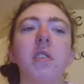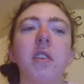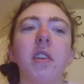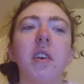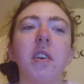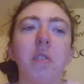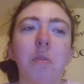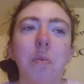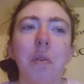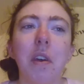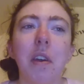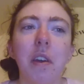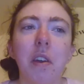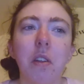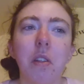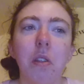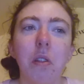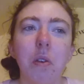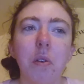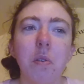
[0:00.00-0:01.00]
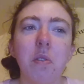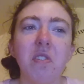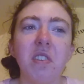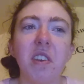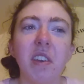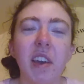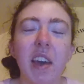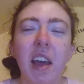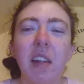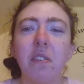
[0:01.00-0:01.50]
And it's like
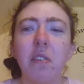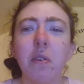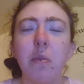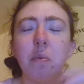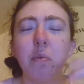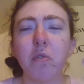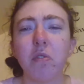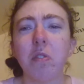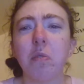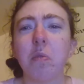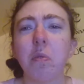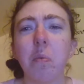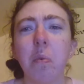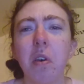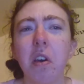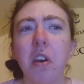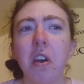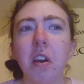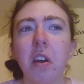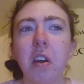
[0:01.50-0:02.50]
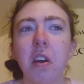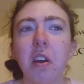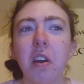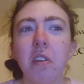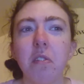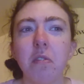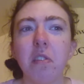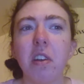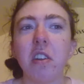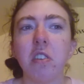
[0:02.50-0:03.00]
logy kind of comes from the word,
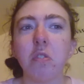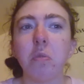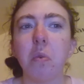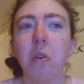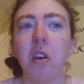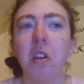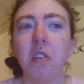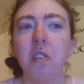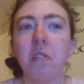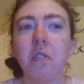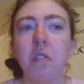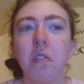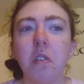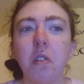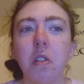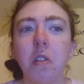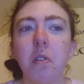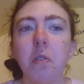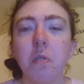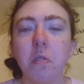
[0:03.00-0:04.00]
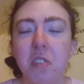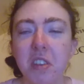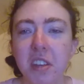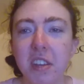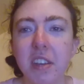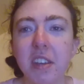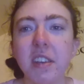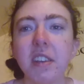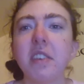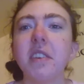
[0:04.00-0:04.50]
French word of
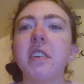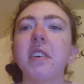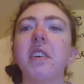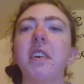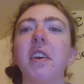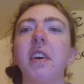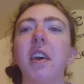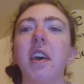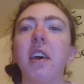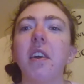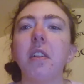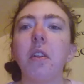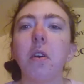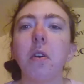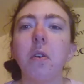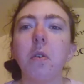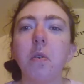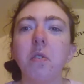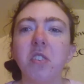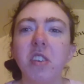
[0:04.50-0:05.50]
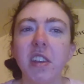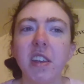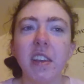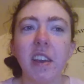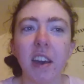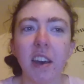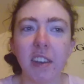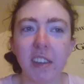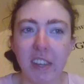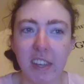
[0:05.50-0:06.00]
logy,
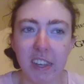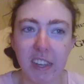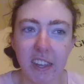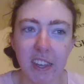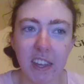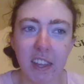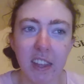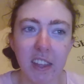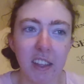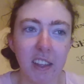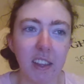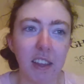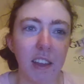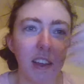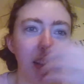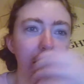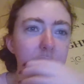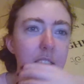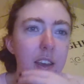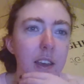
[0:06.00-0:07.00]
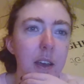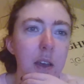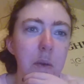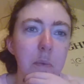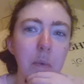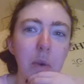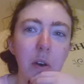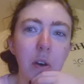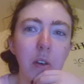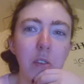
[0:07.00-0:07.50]
L-O-G-I-E,
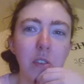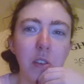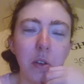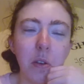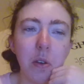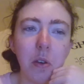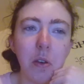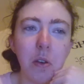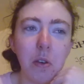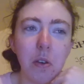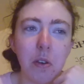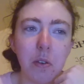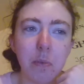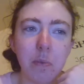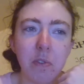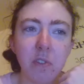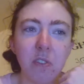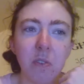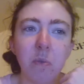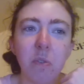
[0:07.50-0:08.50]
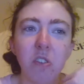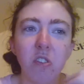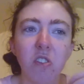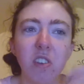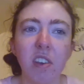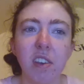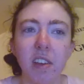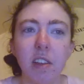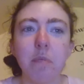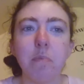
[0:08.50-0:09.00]
but also comes from the
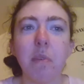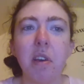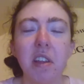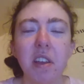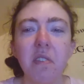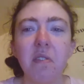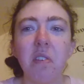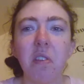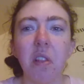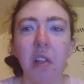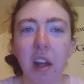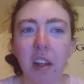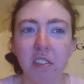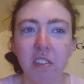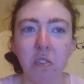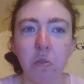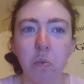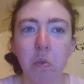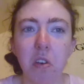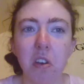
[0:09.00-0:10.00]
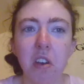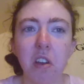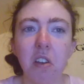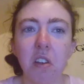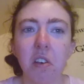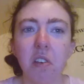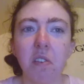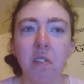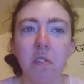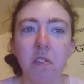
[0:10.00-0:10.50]
Greek and medieval Latin
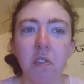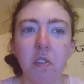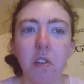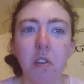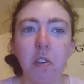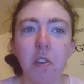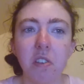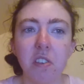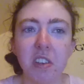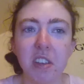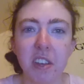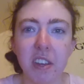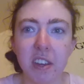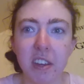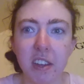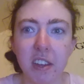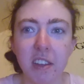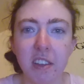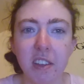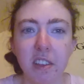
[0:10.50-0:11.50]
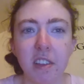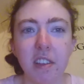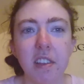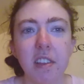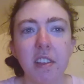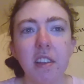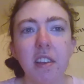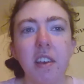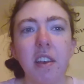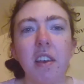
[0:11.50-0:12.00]
word of logia,
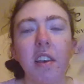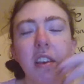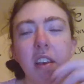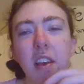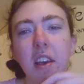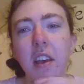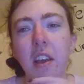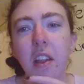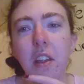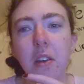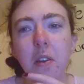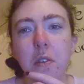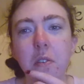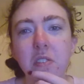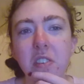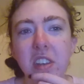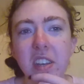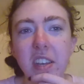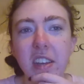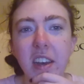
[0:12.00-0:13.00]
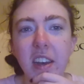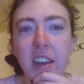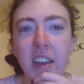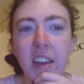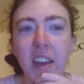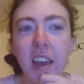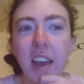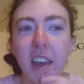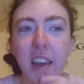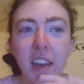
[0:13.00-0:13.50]

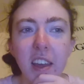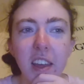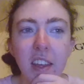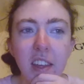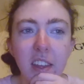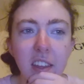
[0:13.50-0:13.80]
L-O-G-I-A.